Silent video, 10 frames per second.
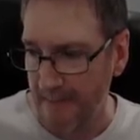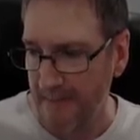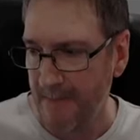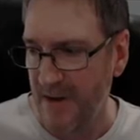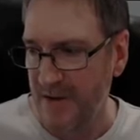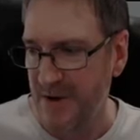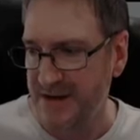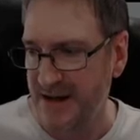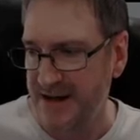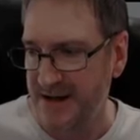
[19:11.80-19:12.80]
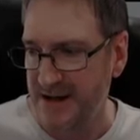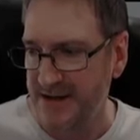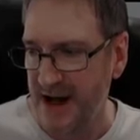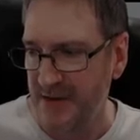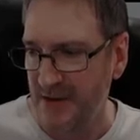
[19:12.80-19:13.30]
Mm-hmm. Legmog says, that's
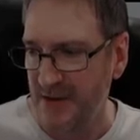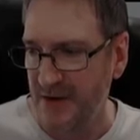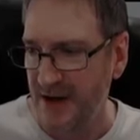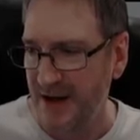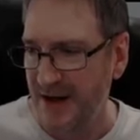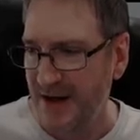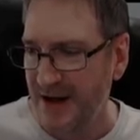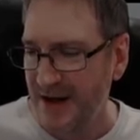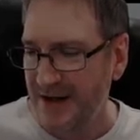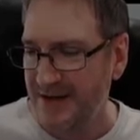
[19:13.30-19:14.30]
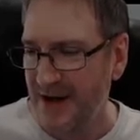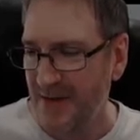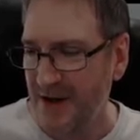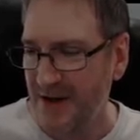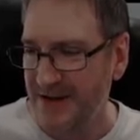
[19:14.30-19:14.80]
understandable.
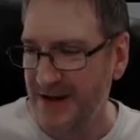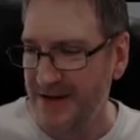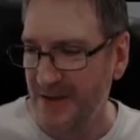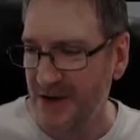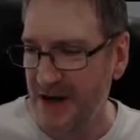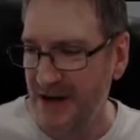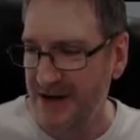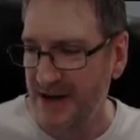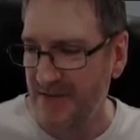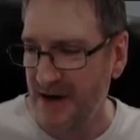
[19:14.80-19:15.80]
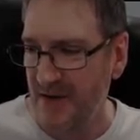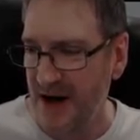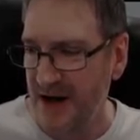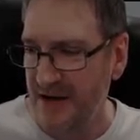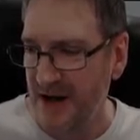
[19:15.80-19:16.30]
Sniper Girl says, I'm looking at using
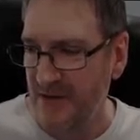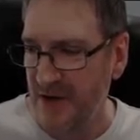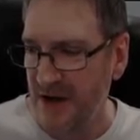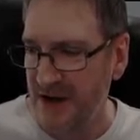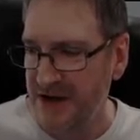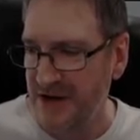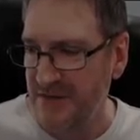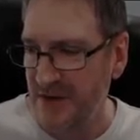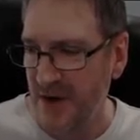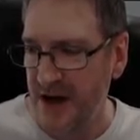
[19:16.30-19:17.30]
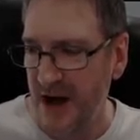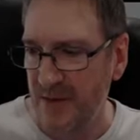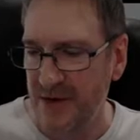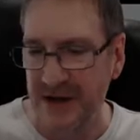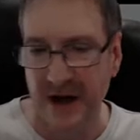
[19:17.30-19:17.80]
V-Ray in the Unreal Engine, been
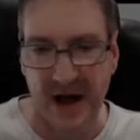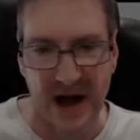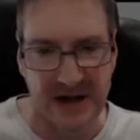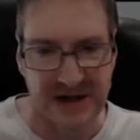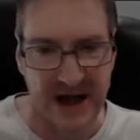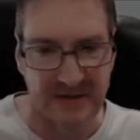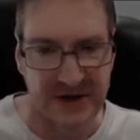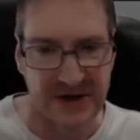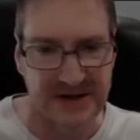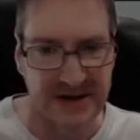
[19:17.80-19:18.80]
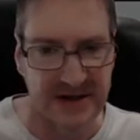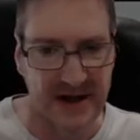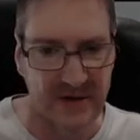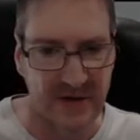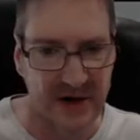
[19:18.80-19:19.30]
reading up on it. Yeah, I actually haven't used it
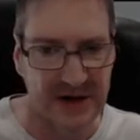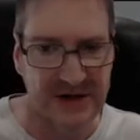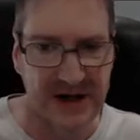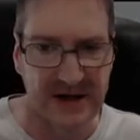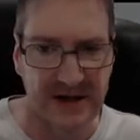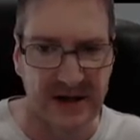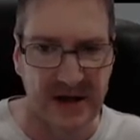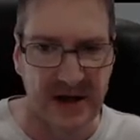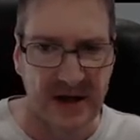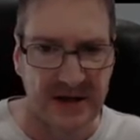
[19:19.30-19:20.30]
in the Unreal Engine either.